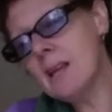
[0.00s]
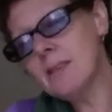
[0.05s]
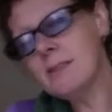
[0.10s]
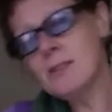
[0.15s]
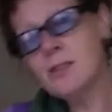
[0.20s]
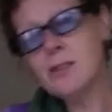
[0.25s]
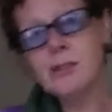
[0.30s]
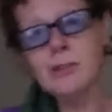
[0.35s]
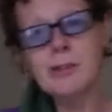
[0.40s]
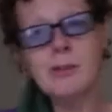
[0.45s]

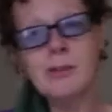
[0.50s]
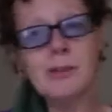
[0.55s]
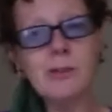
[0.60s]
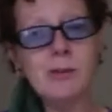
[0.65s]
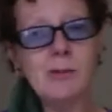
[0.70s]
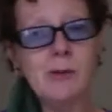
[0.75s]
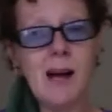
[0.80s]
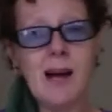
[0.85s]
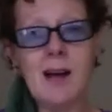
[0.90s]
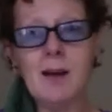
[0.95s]

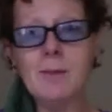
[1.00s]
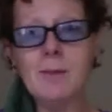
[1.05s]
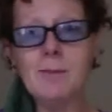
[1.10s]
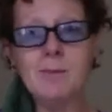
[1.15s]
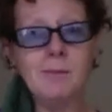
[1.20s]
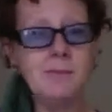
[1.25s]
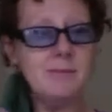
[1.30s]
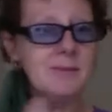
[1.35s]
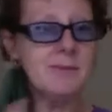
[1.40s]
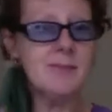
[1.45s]
to
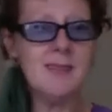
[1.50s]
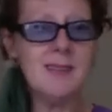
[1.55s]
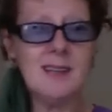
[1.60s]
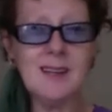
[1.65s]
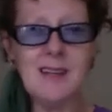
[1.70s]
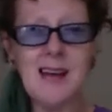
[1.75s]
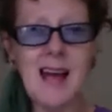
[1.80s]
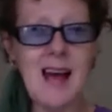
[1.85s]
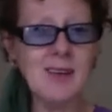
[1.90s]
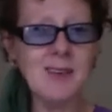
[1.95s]

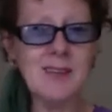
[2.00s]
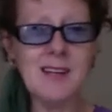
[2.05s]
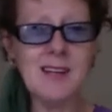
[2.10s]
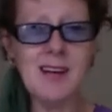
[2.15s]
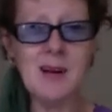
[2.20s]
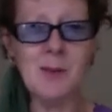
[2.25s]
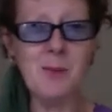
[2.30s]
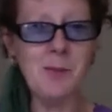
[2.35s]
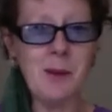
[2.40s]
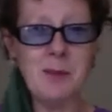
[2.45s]
how to
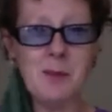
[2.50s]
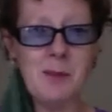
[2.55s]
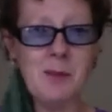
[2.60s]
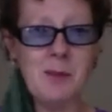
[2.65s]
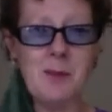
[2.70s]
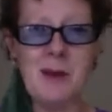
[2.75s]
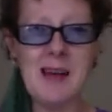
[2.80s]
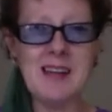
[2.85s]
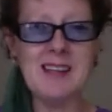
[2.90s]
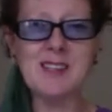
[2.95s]
help people
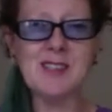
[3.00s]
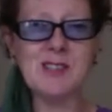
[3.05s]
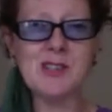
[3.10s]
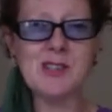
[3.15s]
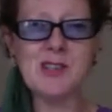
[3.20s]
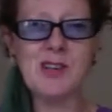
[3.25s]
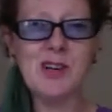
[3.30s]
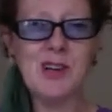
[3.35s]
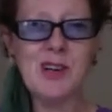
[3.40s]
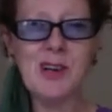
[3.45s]

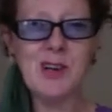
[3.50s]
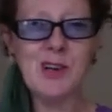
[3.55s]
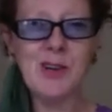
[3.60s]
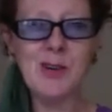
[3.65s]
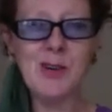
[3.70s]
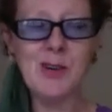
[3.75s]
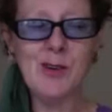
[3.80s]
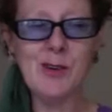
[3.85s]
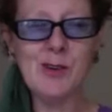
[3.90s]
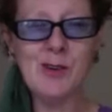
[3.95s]
manage
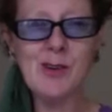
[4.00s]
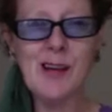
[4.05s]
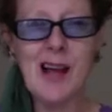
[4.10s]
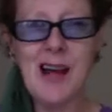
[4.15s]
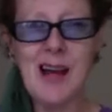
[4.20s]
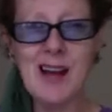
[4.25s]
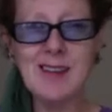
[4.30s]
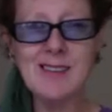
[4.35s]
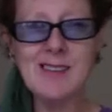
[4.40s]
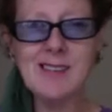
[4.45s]
who
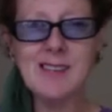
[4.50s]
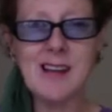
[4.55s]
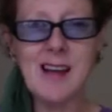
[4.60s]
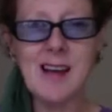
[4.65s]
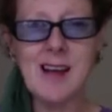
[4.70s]
can't